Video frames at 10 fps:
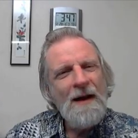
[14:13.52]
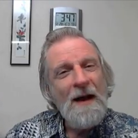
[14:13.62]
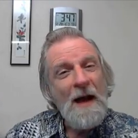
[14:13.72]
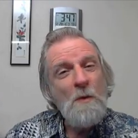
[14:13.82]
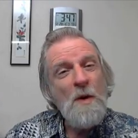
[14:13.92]

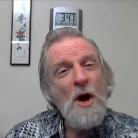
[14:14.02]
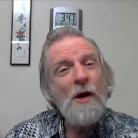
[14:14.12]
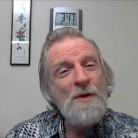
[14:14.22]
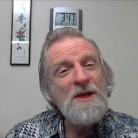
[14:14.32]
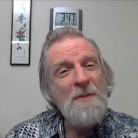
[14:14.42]
And we
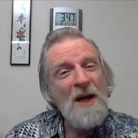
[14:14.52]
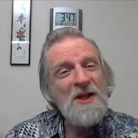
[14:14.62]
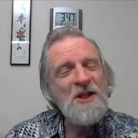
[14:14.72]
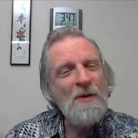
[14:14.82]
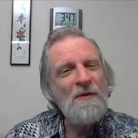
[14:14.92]
are
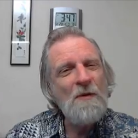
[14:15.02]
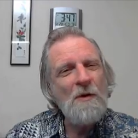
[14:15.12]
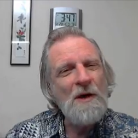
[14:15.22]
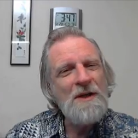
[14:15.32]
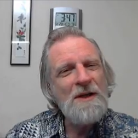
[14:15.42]
responsible
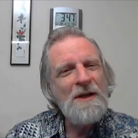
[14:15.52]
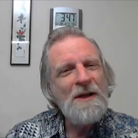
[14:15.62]
for it.